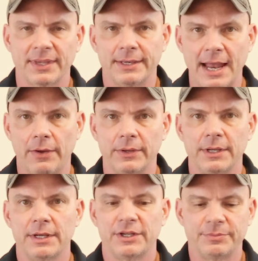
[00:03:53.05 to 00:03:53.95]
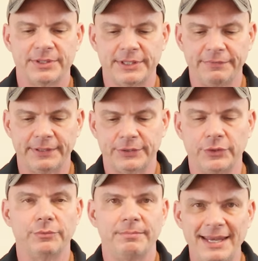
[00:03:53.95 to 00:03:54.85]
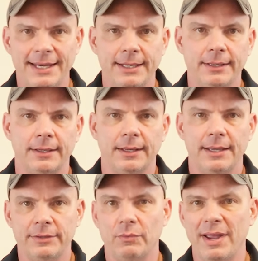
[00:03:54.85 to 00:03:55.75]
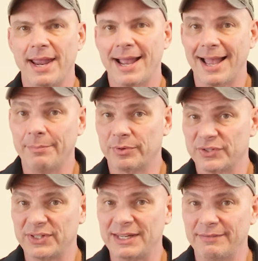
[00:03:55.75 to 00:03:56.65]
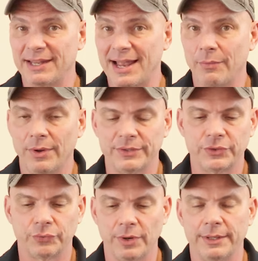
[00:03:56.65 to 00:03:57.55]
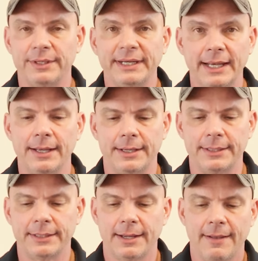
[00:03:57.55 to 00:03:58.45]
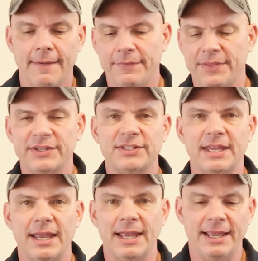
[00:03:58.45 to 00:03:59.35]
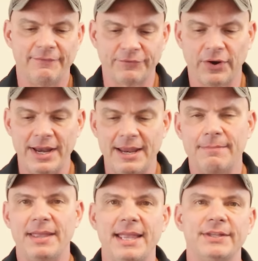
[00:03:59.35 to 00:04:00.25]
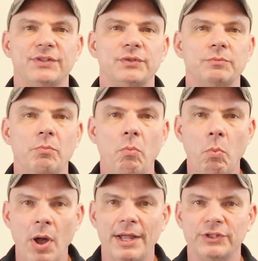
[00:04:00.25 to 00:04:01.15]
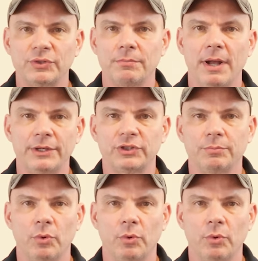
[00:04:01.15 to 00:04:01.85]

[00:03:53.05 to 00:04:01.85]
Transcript: Now, specific to me and the way I perceive that I want to run the gun, this frame is much, much